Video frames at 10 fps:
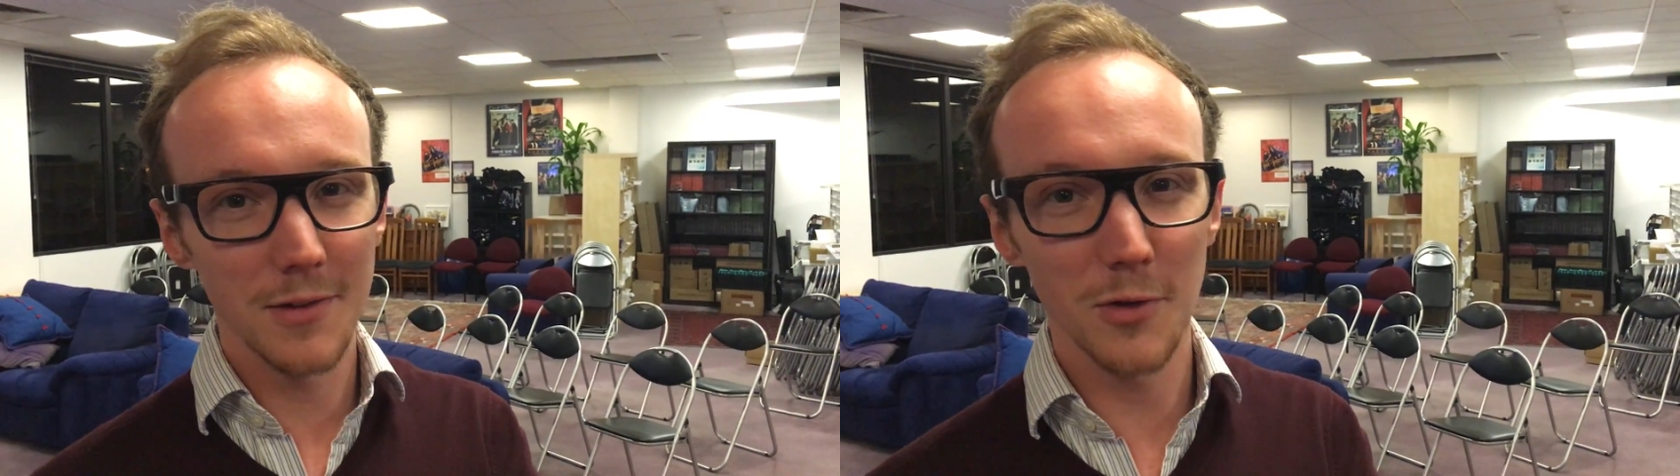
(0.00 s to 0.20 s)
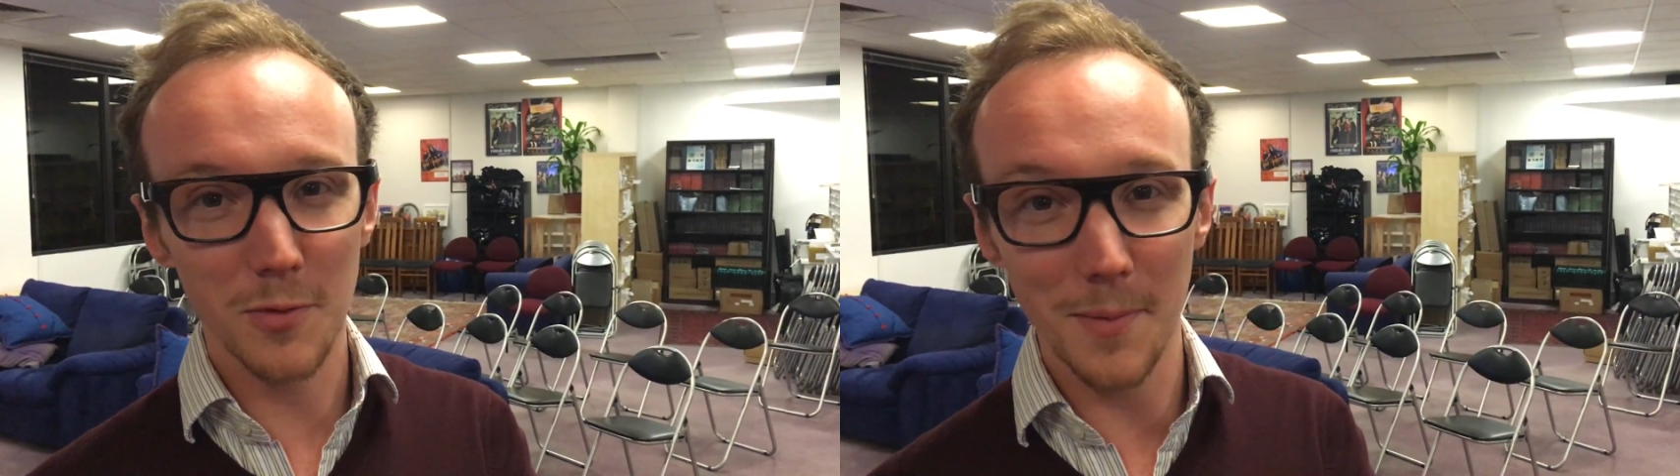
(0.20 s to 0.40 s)

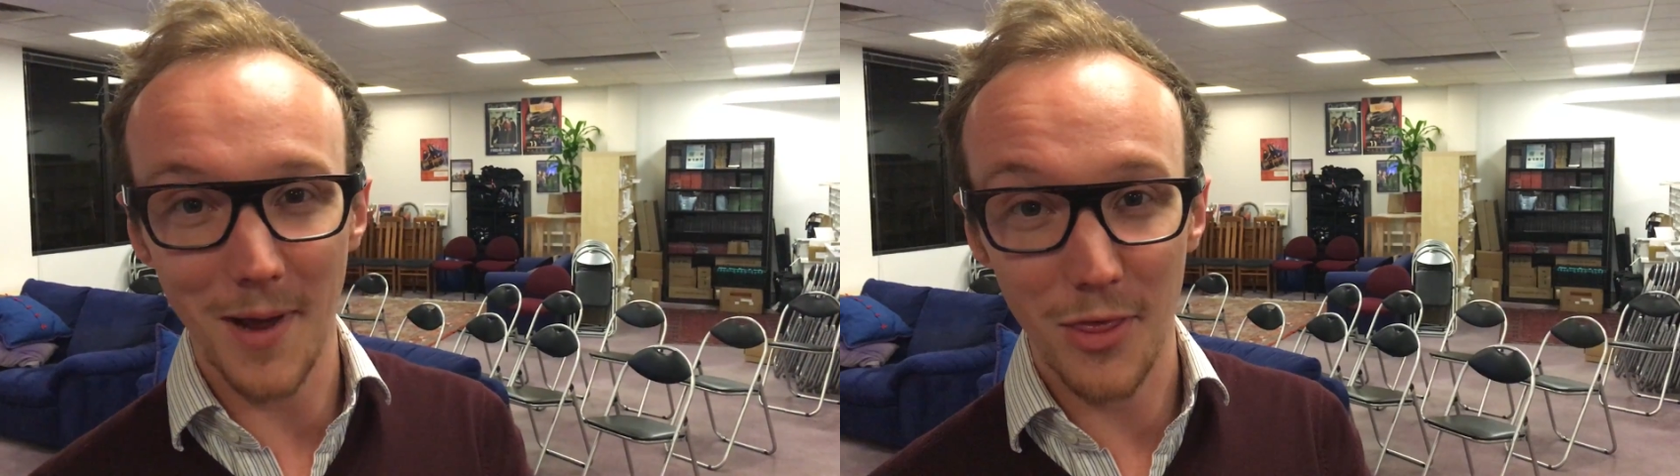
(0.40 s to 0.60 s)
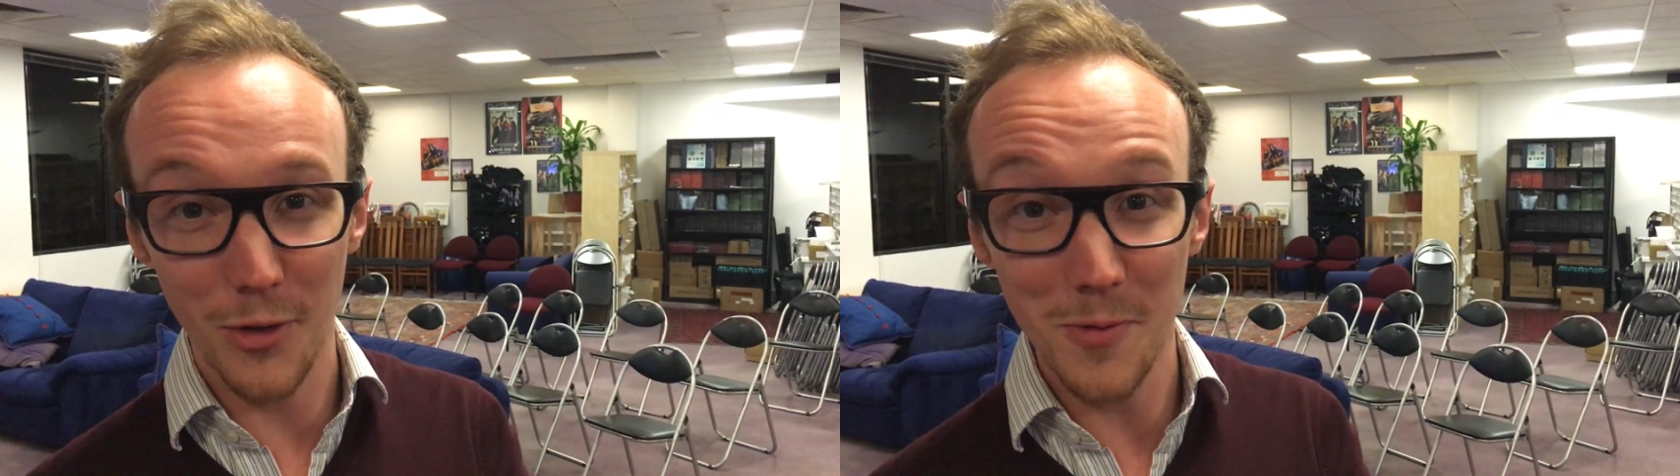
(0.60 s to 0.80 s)
Those were
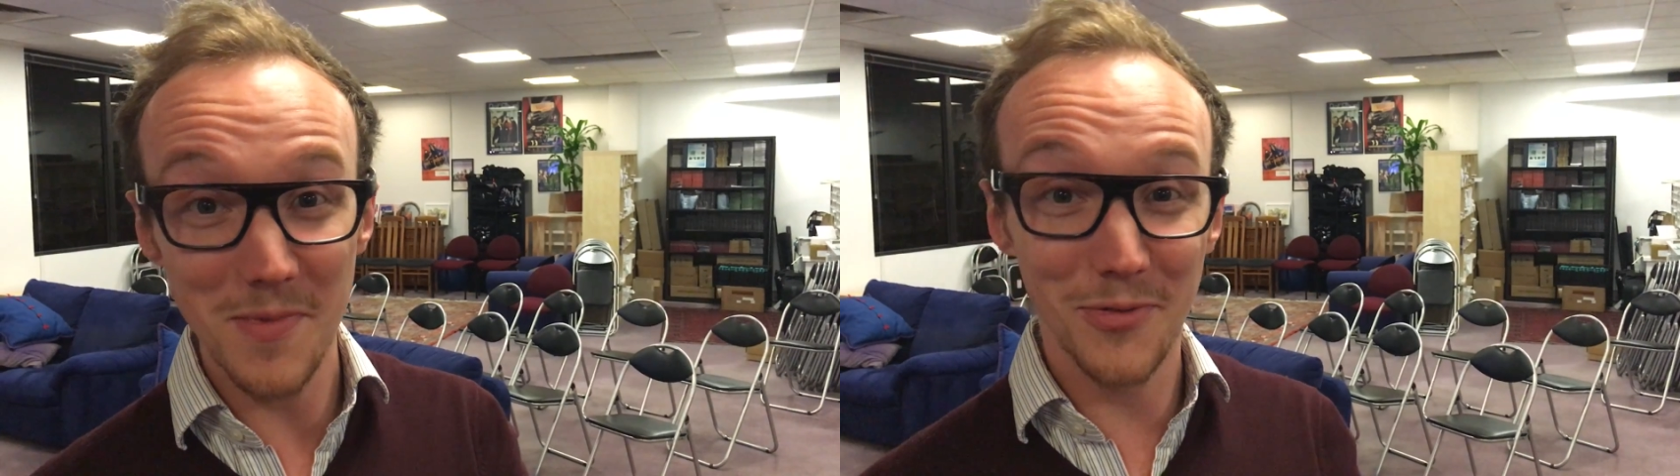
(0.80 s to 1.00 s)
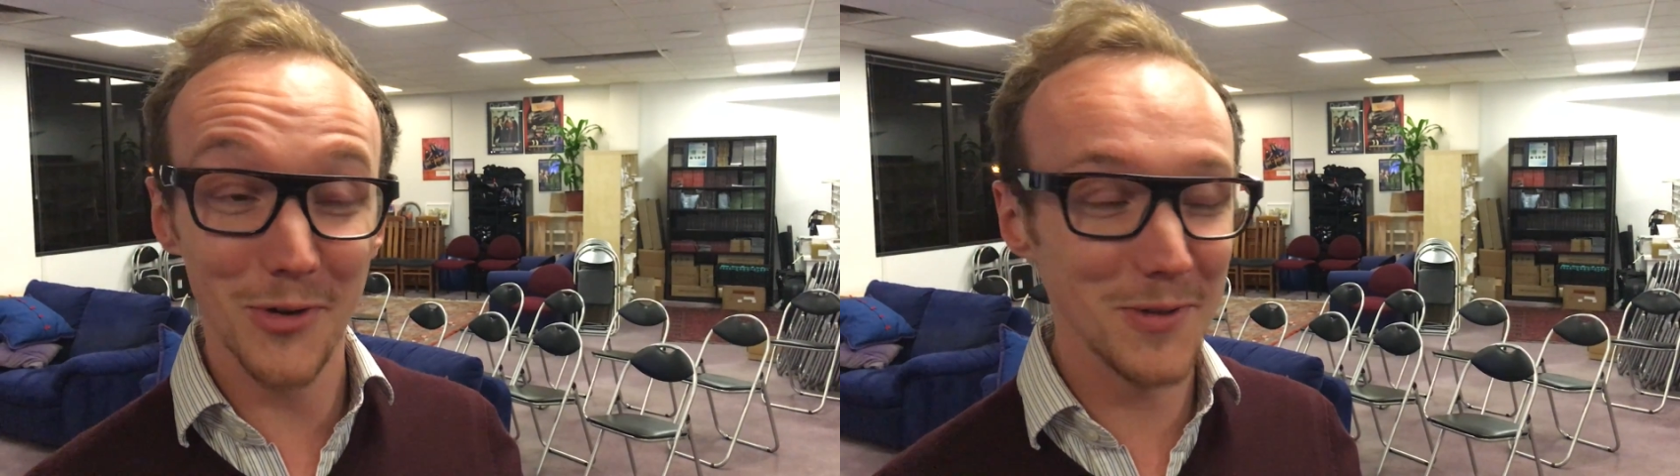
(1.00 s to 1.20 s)
my thoughts
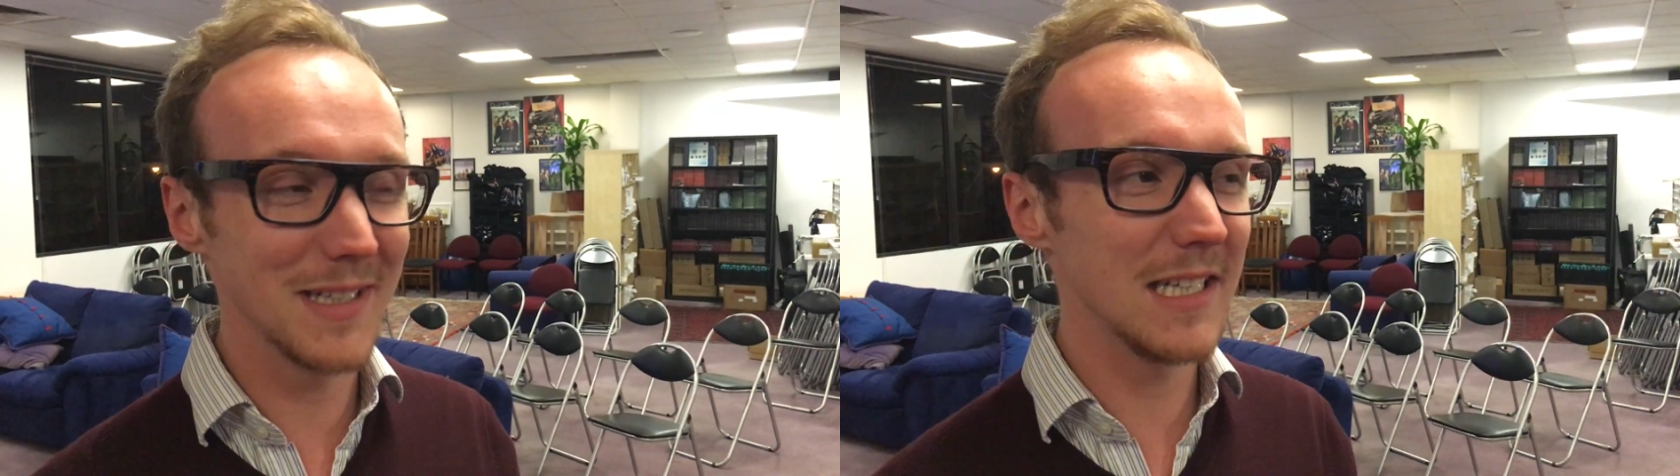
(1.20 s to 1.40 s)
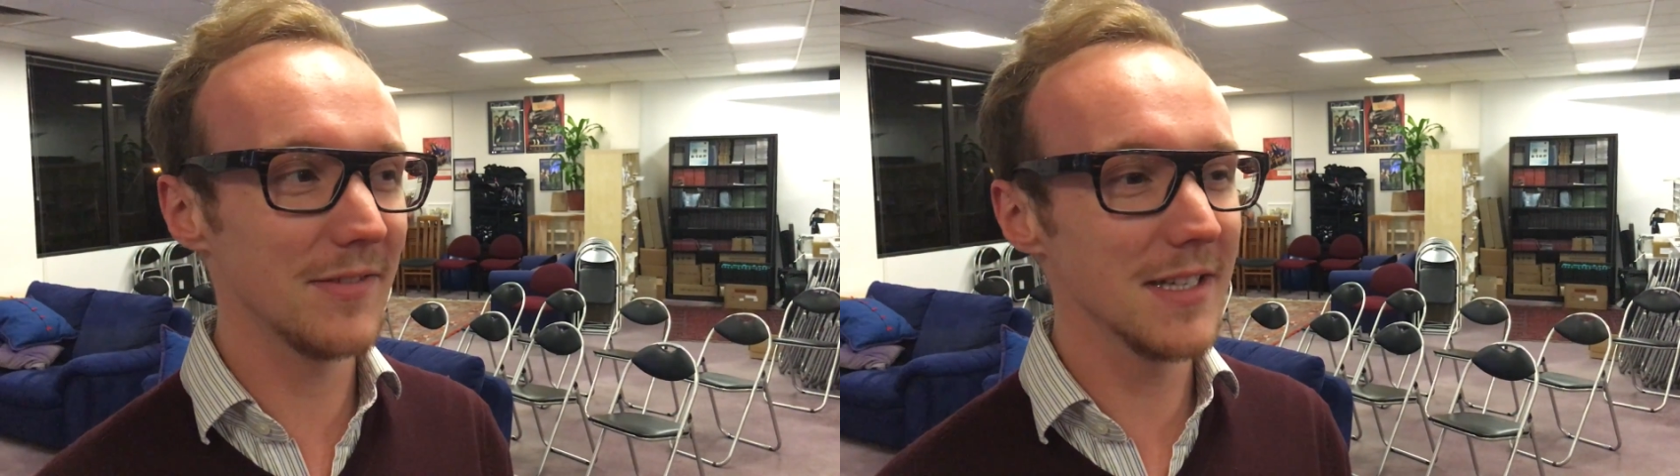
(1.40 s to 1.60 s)
before
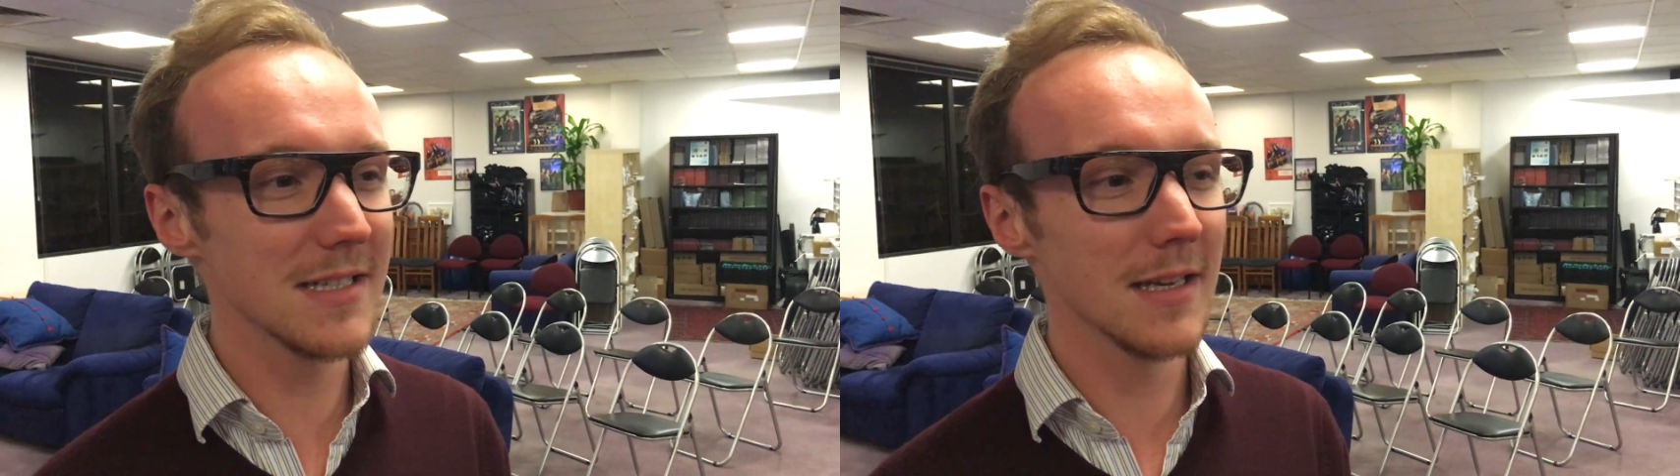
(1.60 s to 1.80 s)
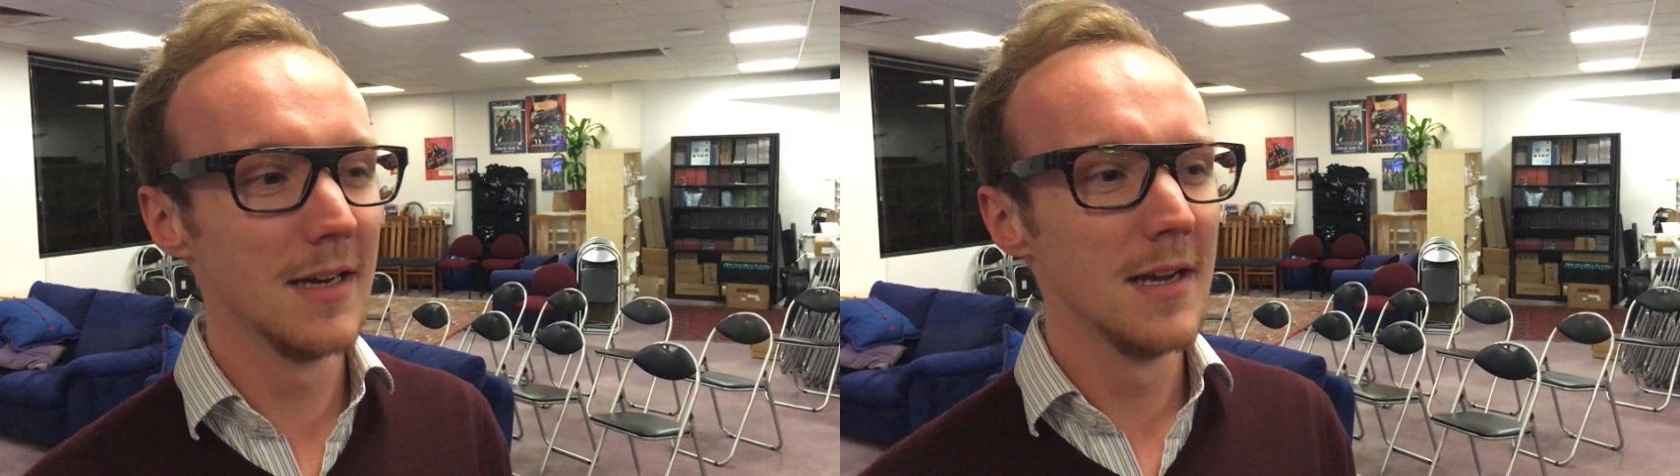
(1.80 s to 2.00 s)
doing the event,